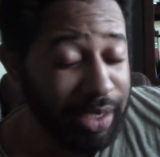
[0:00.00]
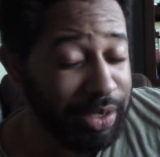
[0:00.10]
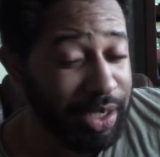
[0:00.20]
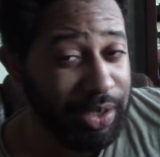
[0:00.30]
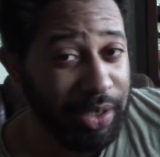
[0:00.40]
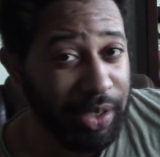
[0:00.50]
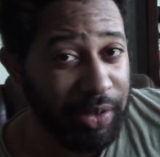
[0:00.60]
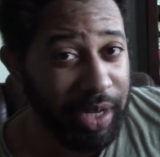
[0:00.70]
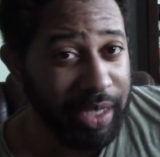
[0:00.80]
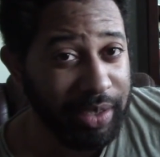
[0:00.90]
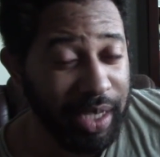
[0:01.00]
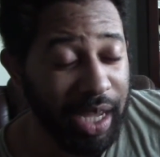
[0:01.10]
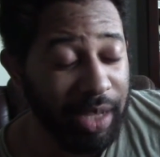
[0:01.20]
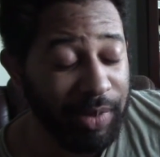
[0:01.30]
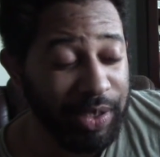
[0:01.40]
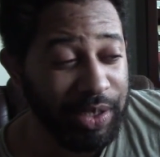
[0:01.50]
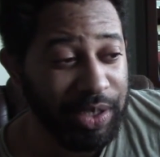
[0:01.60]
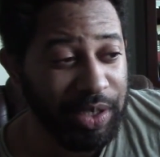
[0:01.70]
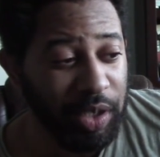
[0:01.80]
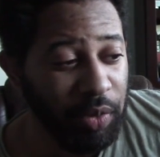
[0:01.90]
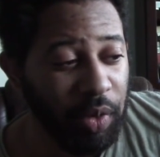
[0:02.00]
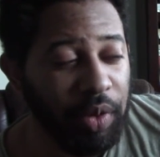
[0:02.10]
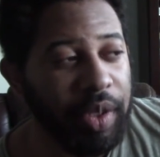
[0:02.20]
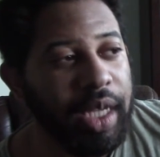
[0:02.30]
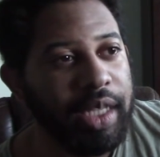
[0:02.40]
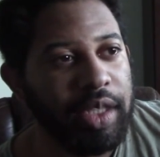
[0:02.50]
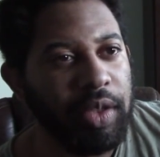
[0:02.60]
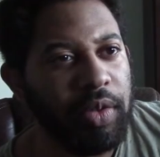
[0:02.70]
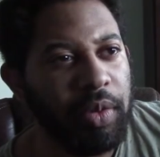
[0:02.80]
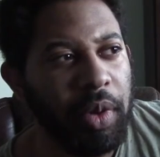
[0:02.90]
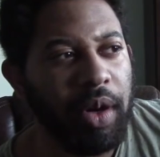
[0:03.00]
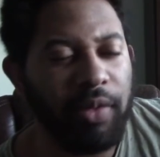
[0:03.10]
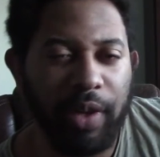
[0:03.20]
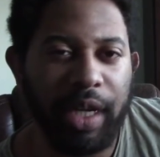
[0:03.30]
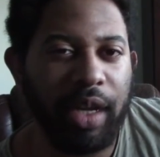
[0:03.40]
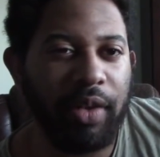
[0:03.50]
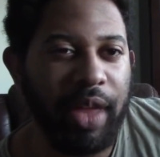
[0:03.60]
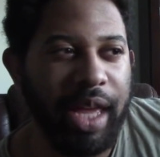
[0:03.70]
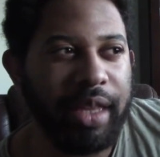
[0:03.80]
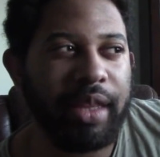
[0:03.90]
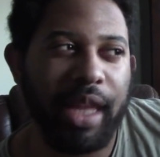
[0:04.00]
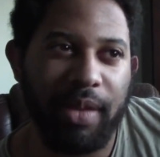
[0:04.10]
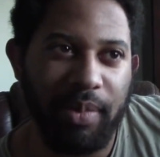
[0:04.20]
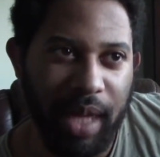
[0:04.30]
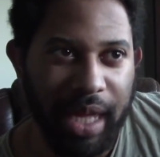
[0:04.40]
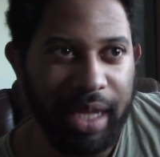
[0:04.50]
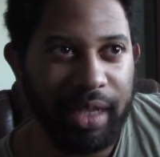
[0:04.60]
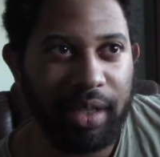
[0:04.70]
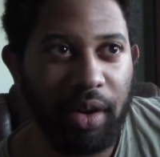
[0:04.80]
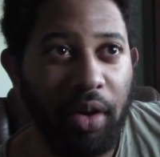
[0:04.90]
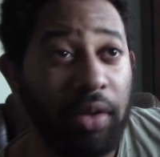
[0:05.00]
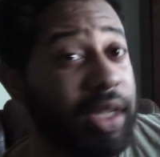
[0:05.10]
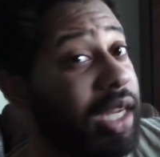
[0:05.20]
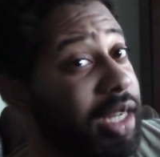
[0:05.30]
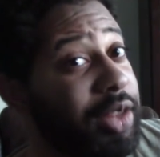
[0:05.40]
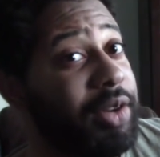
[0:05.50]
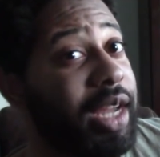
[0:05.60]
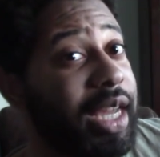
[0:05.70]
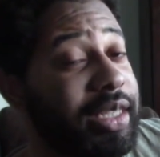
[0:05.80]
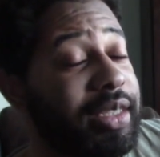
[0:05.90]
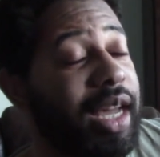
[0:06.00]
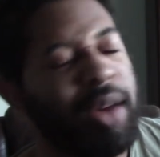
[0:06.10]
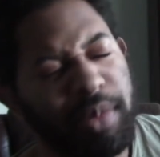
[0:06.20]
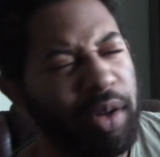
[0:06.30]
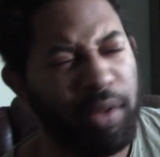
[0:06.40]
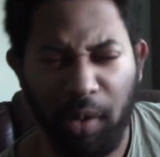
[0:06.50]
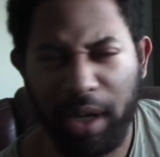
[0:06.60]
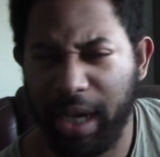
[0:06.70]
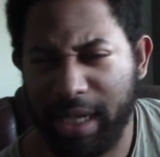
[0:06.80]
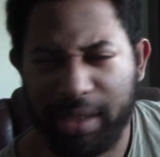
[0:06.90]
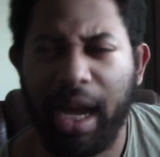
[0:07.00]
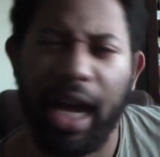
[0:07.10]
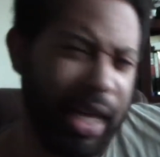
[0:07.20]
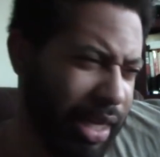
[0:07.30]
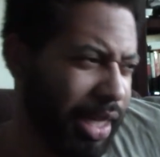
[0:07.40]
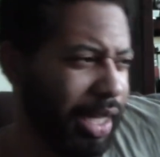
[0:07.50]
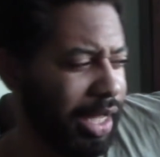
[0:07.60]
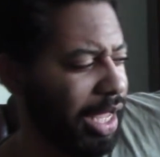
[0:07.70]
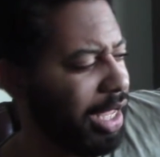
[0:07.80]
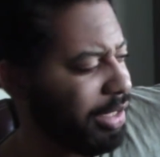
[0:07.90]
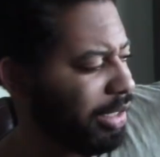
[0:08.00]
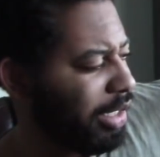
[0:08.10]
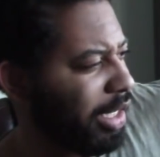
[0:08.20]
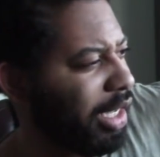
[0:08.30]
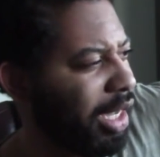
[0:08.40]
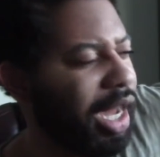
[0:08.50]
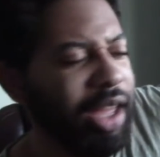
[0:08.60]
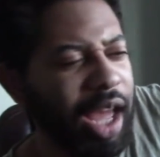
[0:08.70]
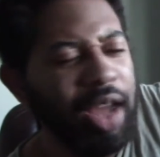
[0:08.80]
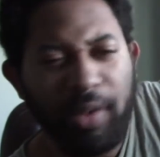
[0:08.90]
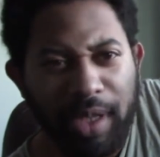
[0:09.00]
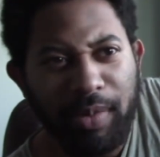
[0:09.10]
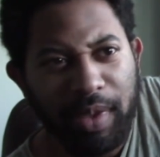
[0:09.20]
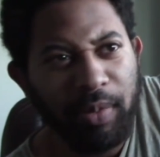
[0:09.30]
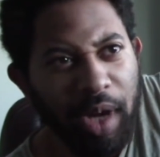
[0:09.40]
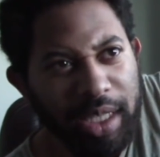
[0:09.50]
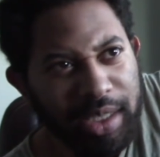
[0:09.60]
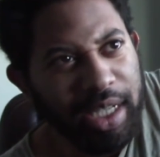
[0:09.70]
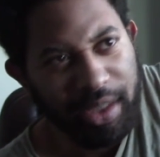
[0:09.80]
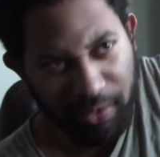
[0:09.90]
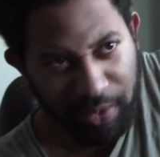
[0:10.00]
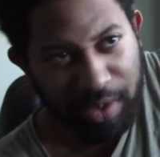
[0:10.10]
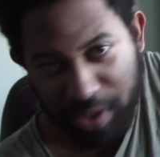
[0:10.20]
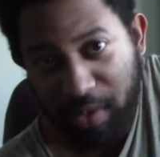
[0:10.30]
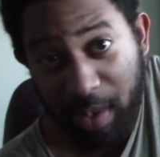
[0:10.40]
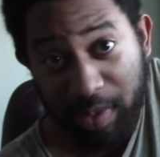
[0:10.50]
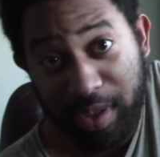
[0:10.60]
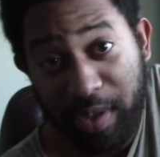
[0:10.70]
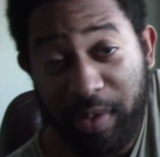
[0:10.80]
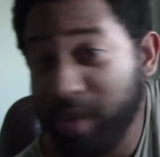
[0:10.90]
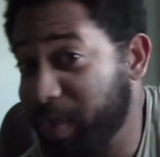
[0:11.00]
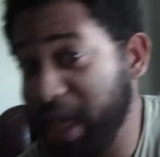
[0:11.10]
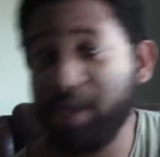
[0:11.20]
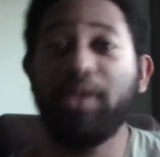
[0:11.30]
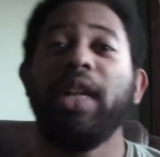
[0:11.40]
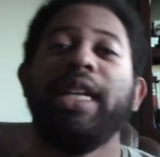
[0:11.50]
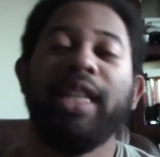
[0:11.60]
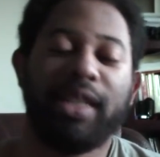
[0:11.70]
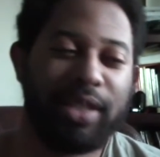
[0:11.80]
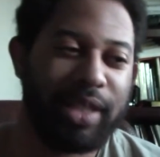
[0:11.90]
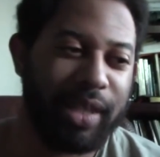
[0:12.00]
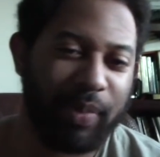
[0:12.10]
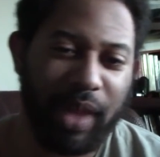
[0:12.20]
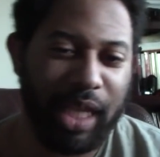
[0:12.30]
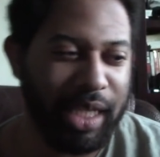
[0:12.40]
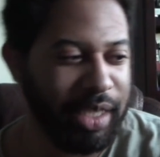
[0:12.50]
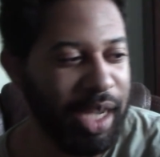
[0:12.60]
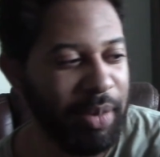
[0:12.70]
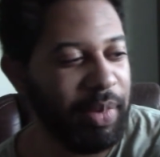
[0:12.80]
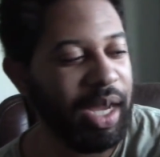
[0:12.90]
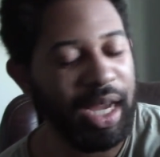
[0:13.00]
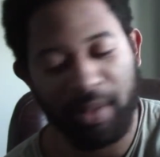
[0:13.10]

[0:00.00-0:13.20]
Just Another Nice Guy, which is a sequel to a video that they made called Another Nice um, or, or a Nice Guy. And I, I only watched like the first two episodes, but that's all I needed to see because um I